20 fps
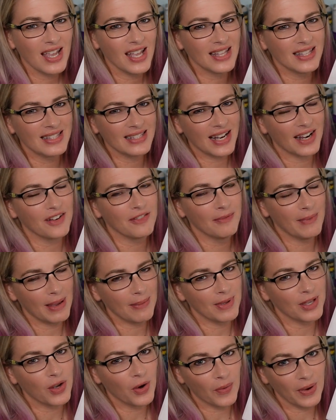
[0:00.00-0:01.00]
instead of
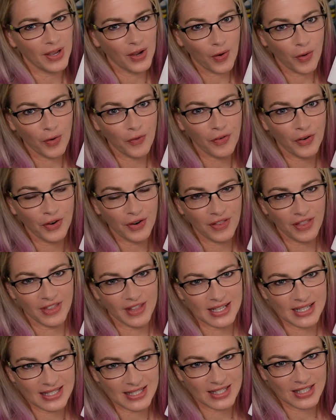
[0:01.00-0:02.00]
maybe going over
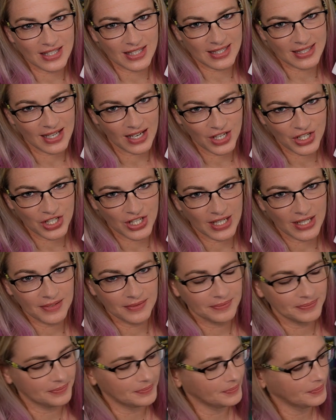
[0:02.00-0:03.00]
this section.